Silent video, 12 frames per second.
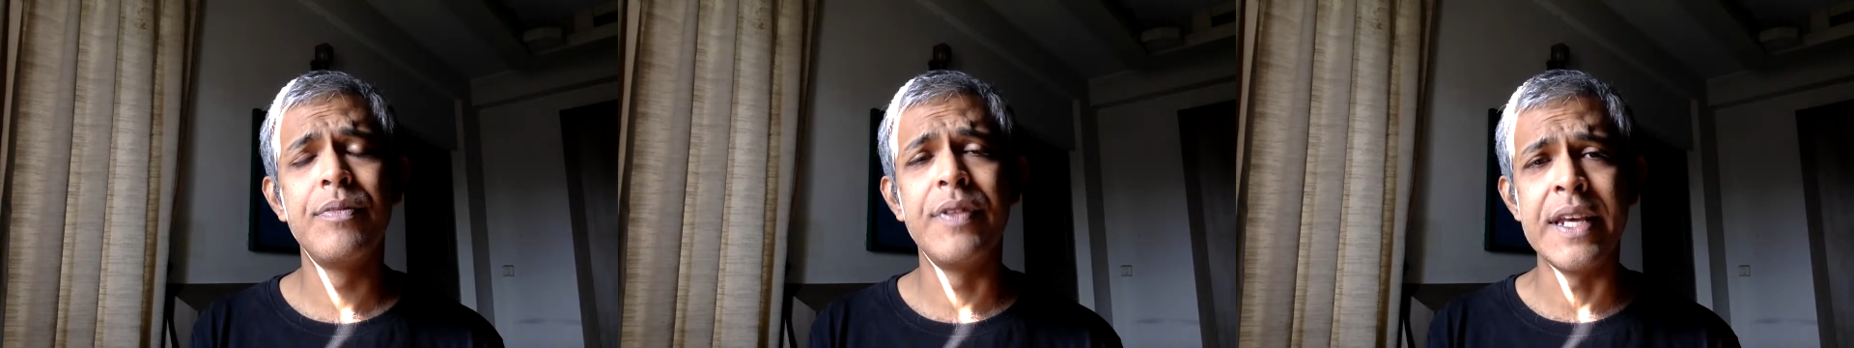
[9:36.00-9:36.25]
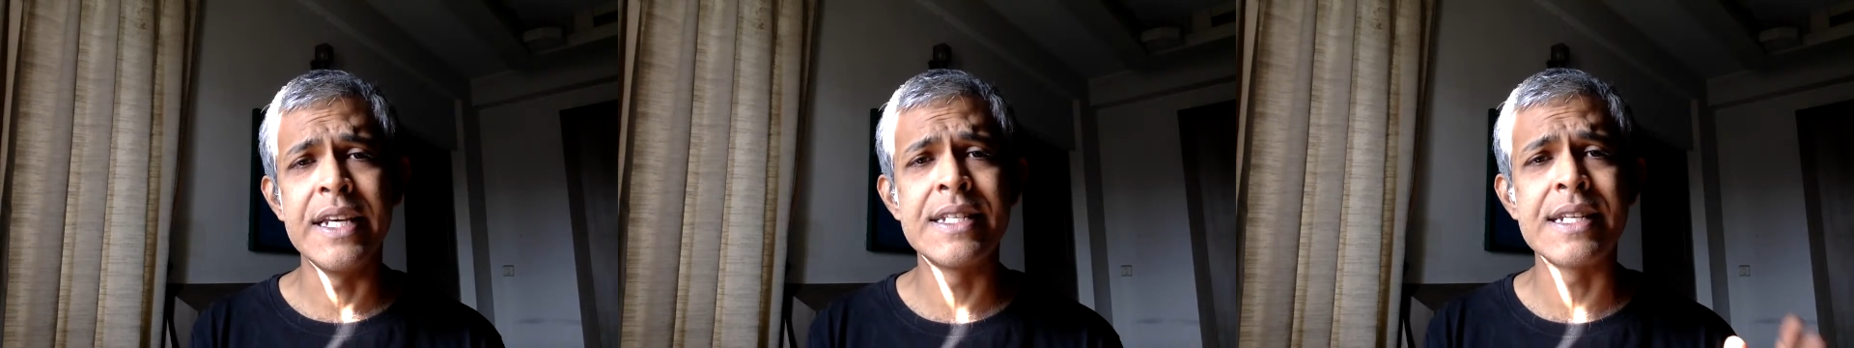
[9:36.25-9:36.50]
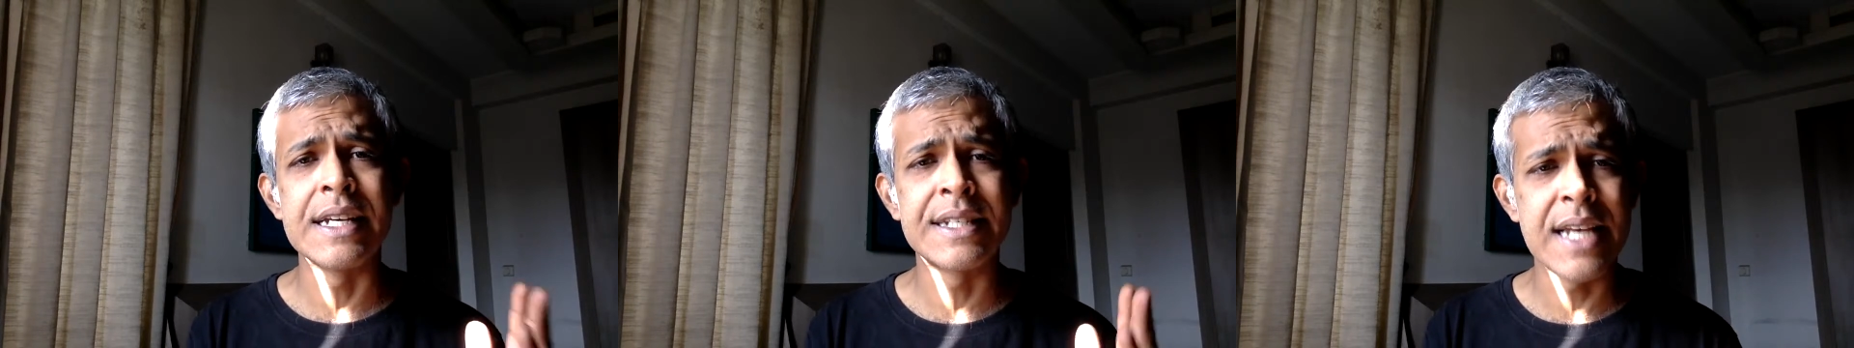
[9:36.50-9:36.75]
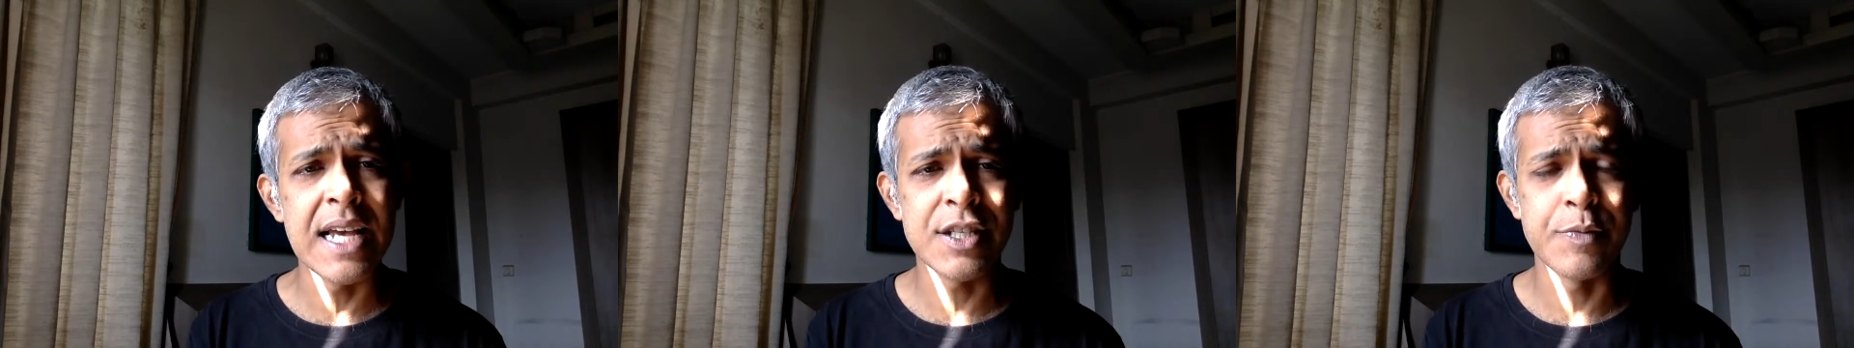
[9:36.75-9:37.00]
these
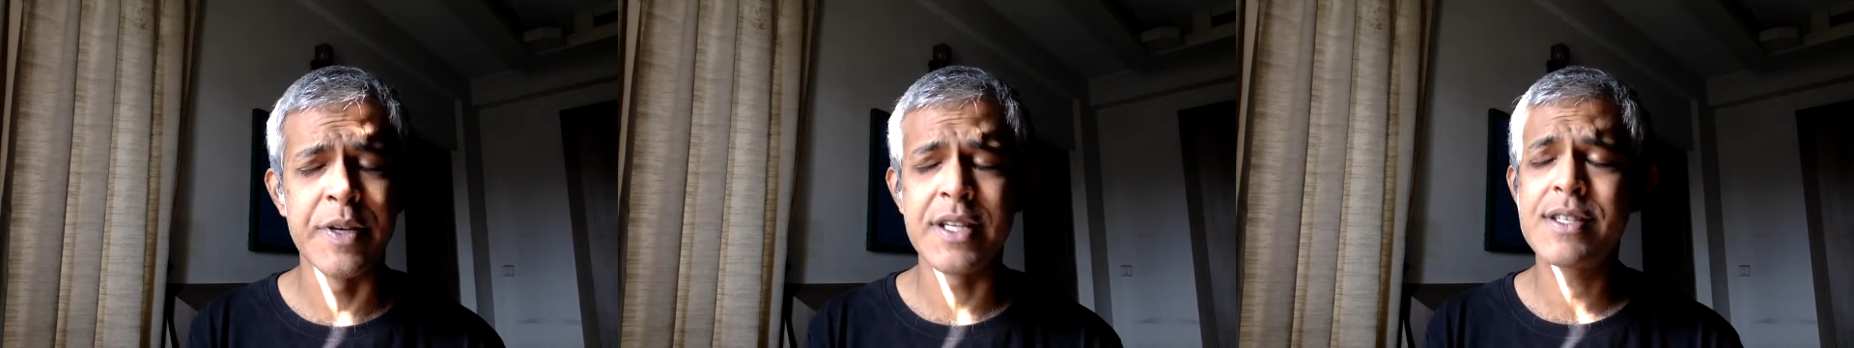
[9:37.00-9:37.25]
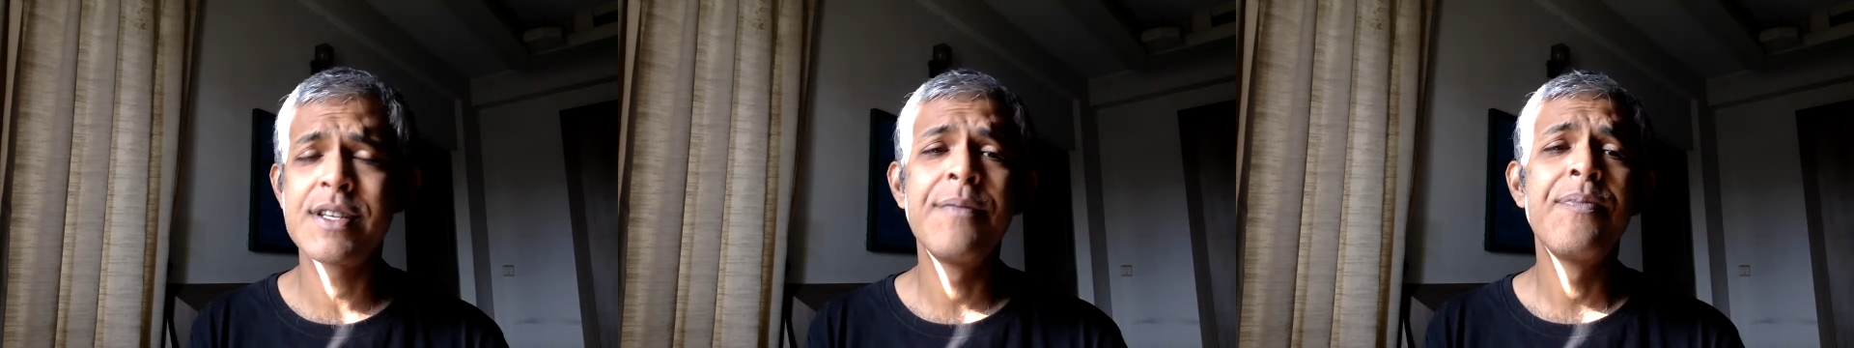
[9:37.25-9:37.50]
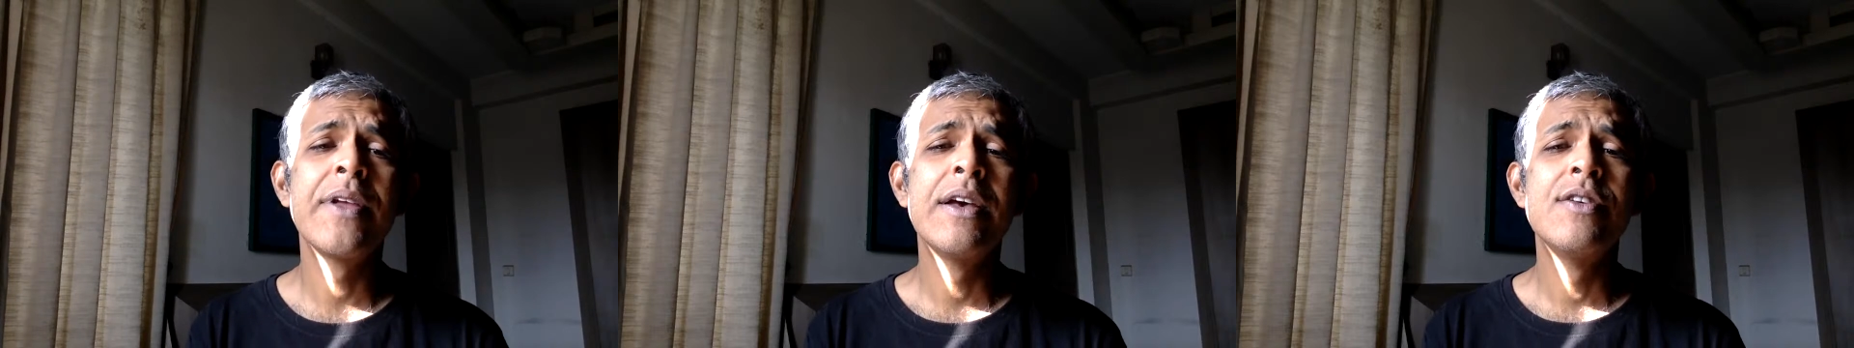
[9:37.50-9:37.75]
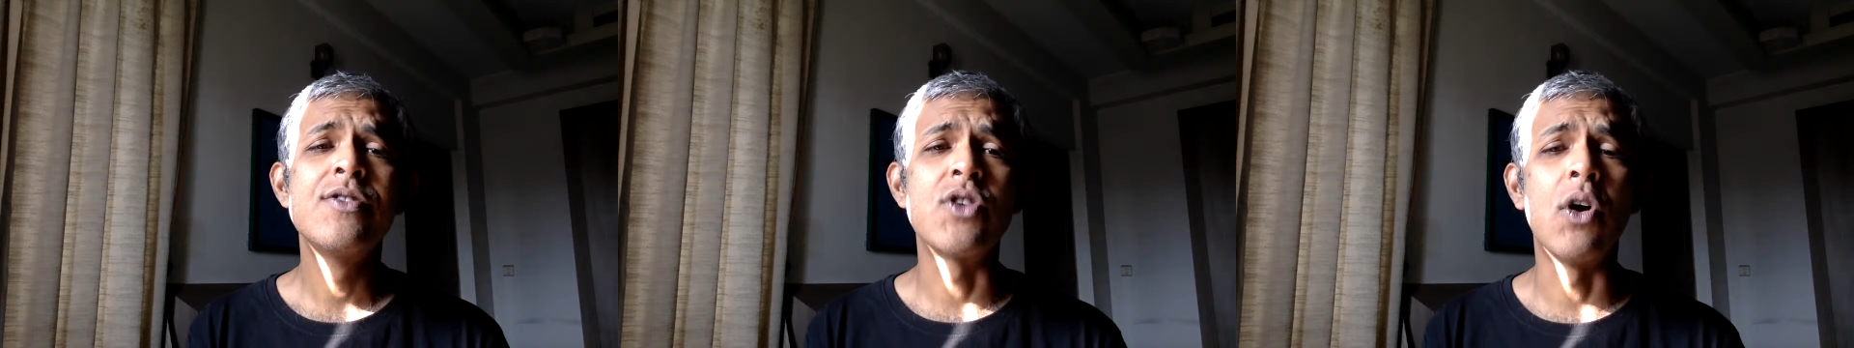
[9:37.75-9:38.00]
assessments.
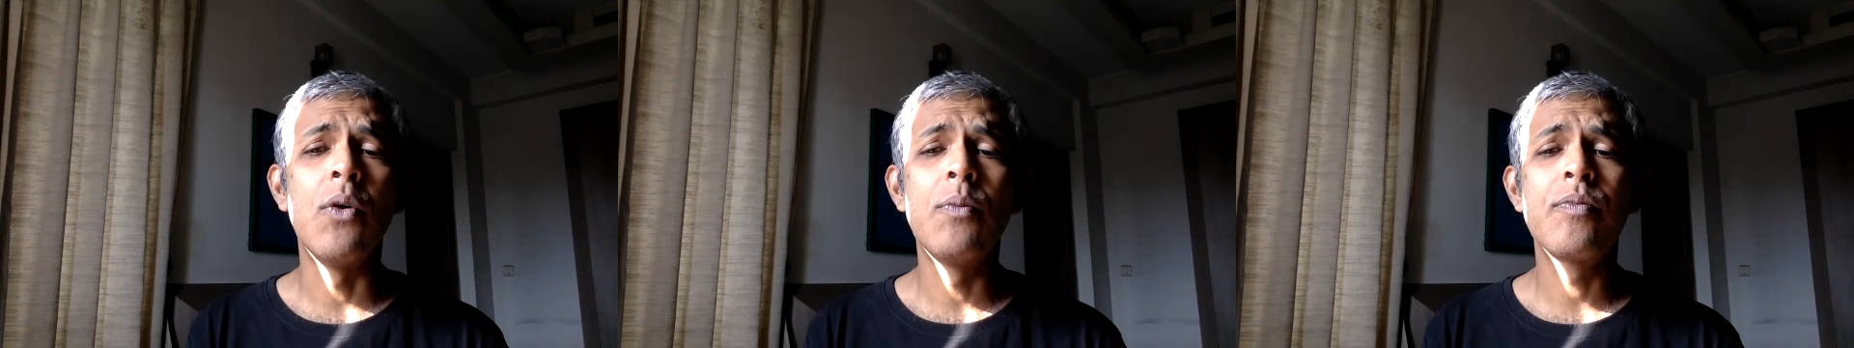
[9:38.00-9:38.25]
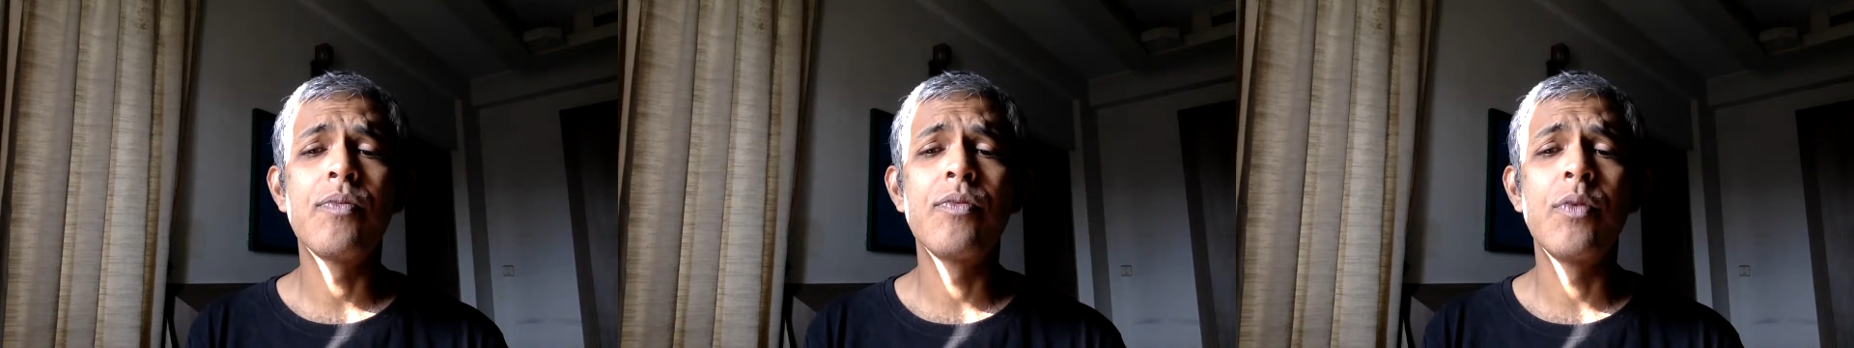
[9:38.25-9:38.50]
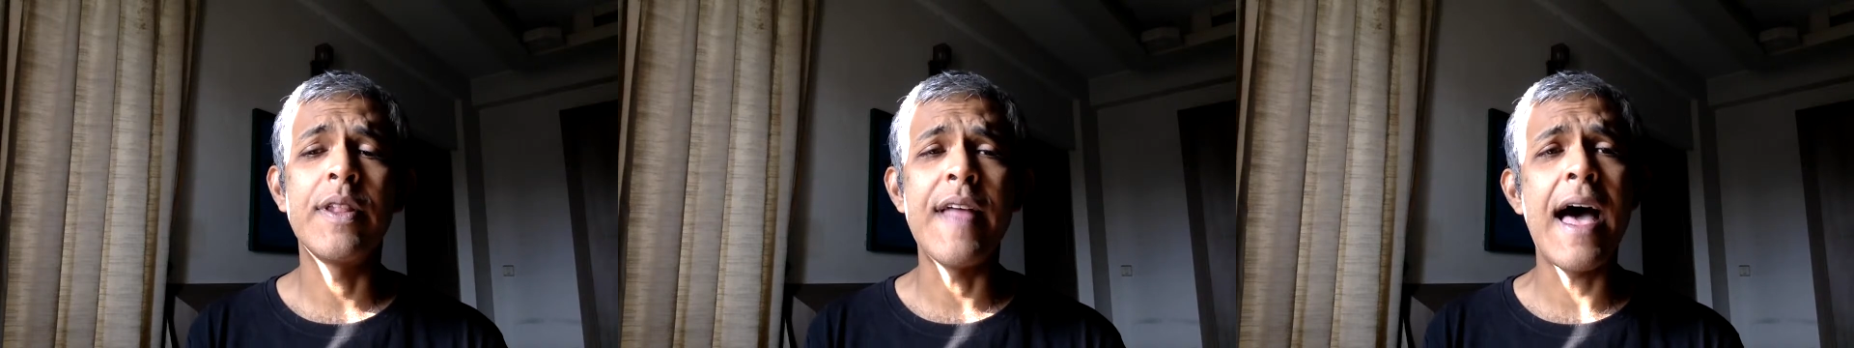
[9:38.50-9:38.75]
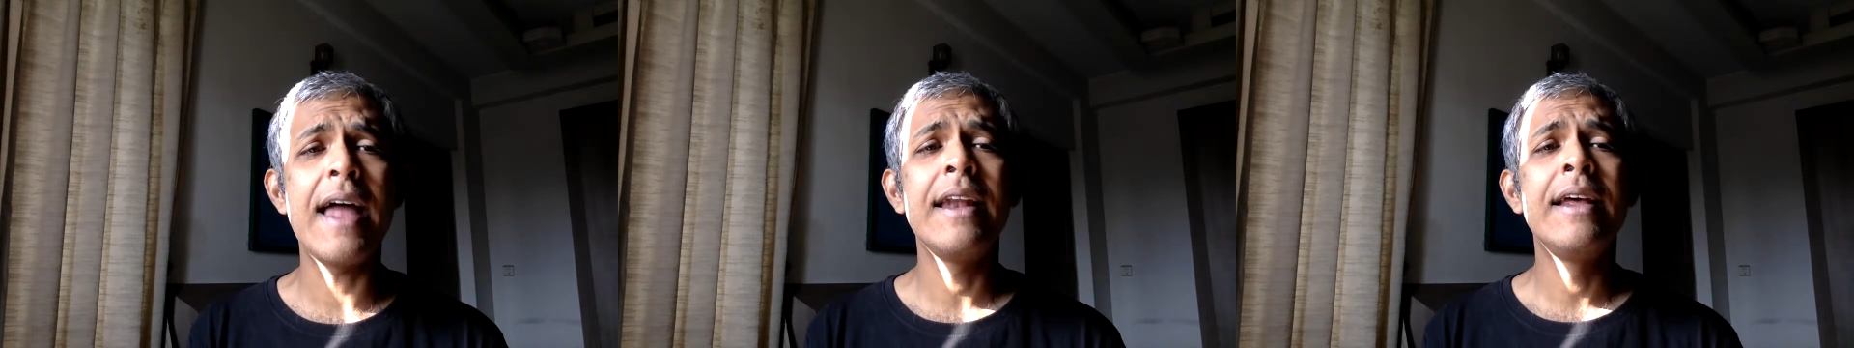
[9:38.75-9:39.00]
So with
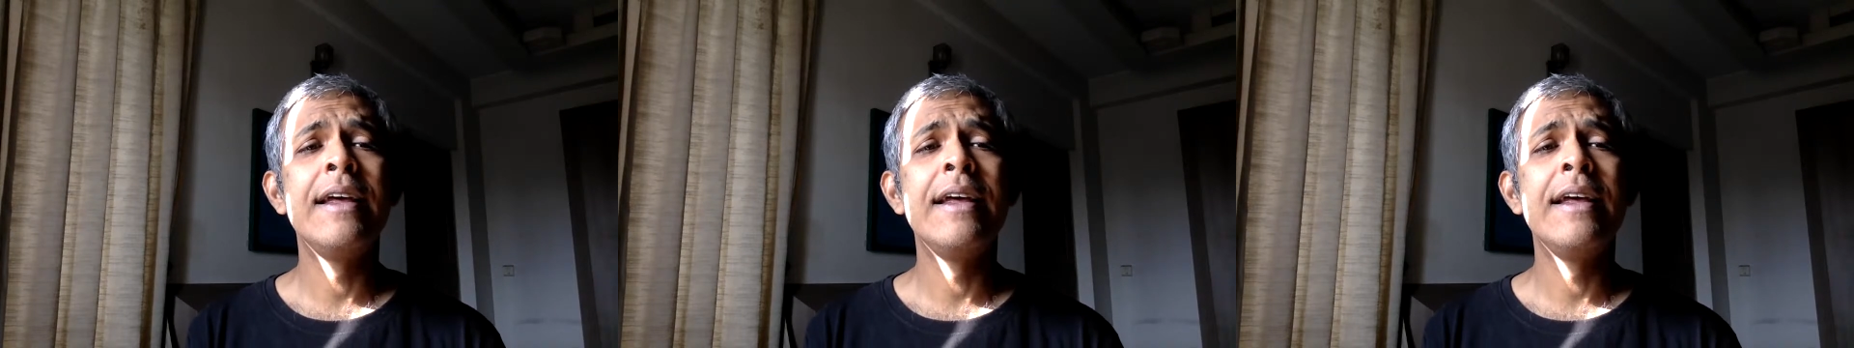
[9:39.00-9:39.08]
that,